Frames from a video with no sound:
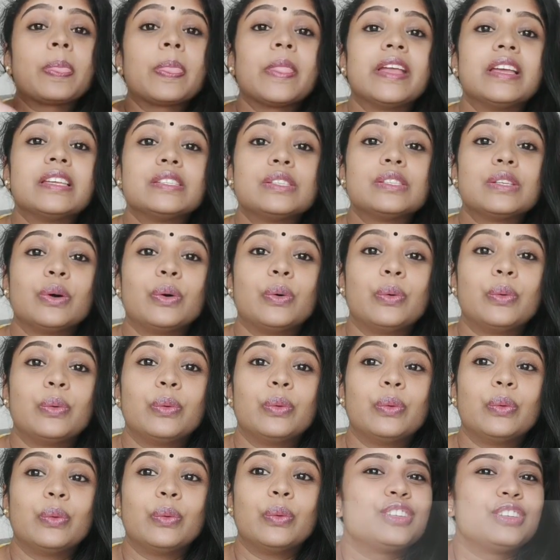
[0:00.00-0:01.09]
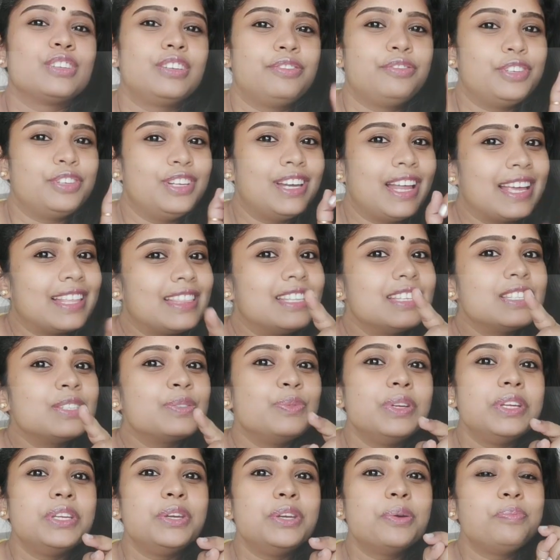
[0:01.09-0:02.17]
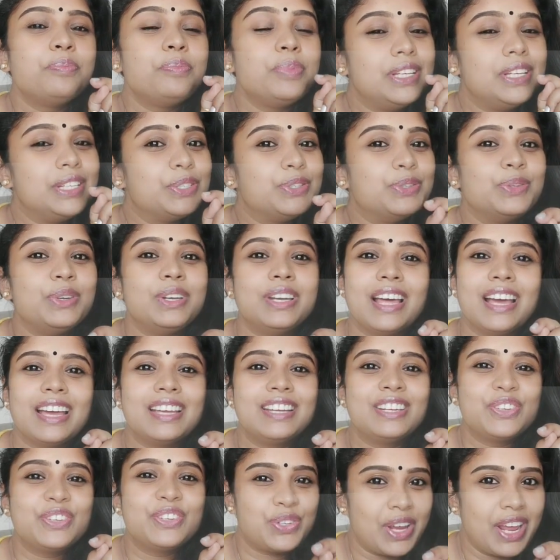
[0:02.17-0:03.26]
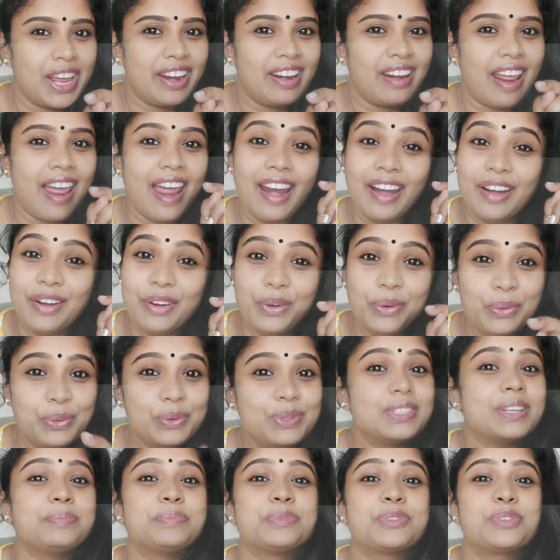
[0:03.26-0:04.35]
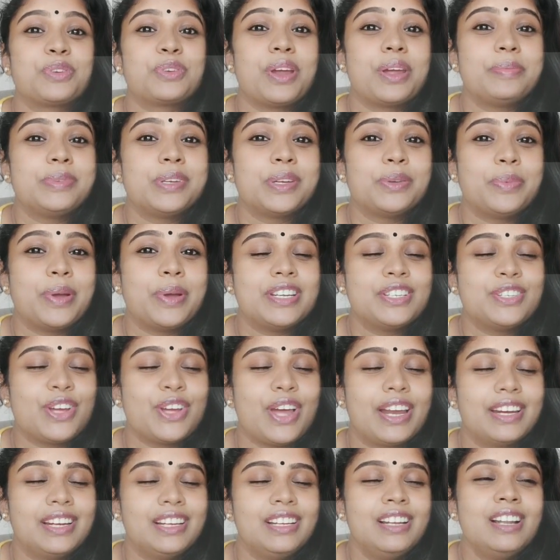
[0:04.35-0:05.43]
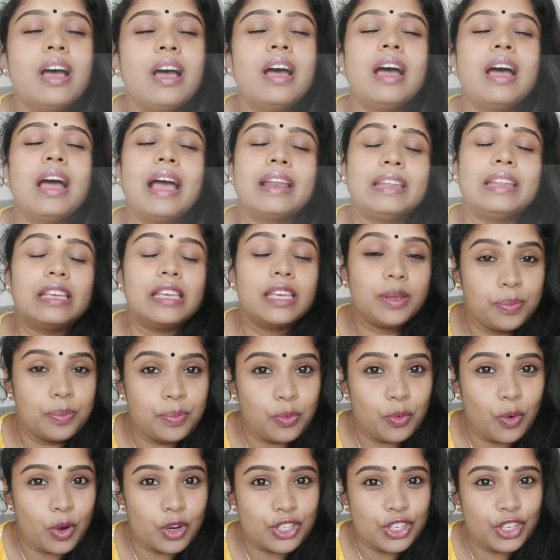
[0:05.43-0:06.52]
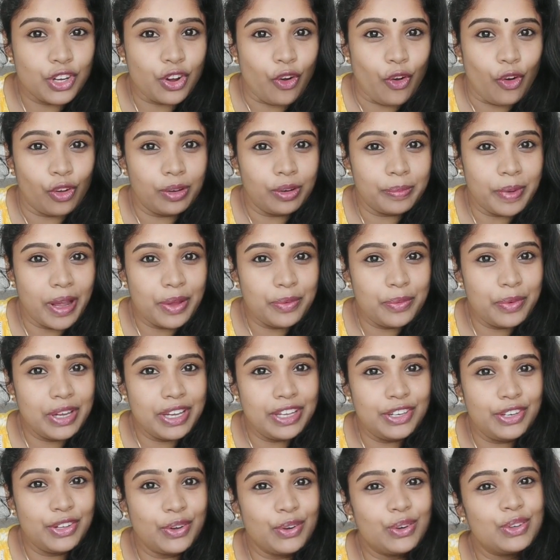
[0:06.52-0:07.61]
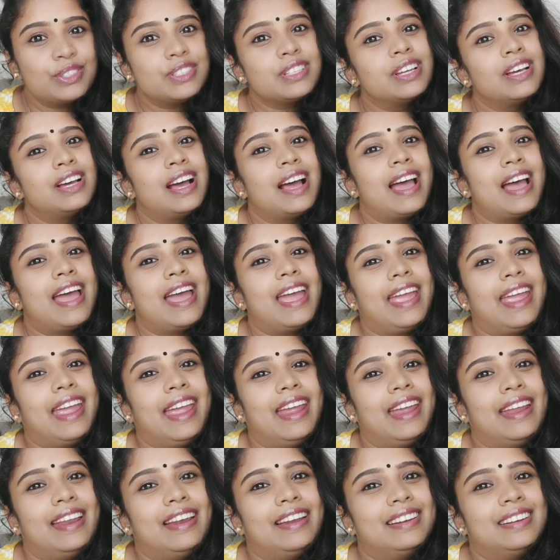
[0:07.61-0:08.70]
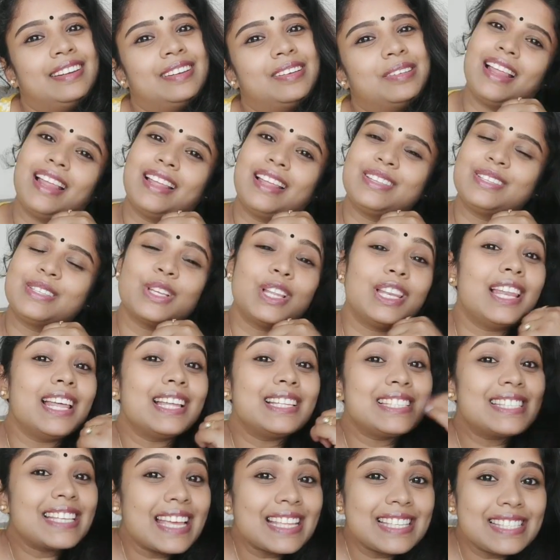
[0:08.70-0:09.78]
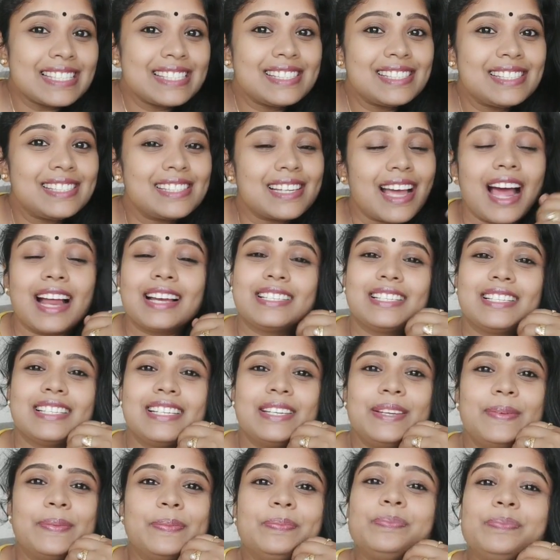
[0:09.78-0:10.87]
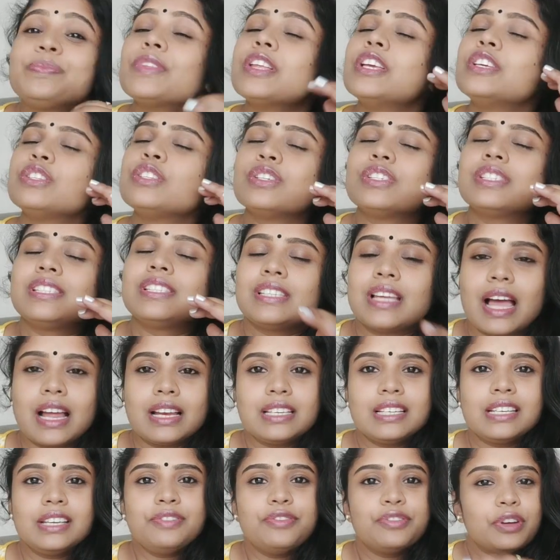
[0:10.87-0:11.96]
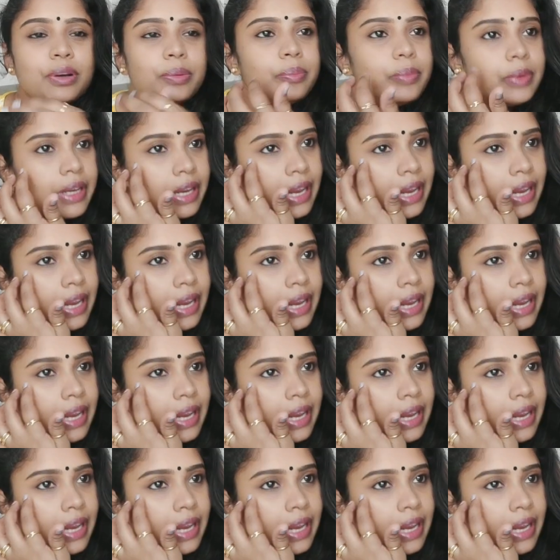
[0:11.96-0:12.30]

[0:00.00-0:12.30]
so if you like this video, please do like, share and do subscribe to my channel and keep watching all my videos. And so let's get started. So starting from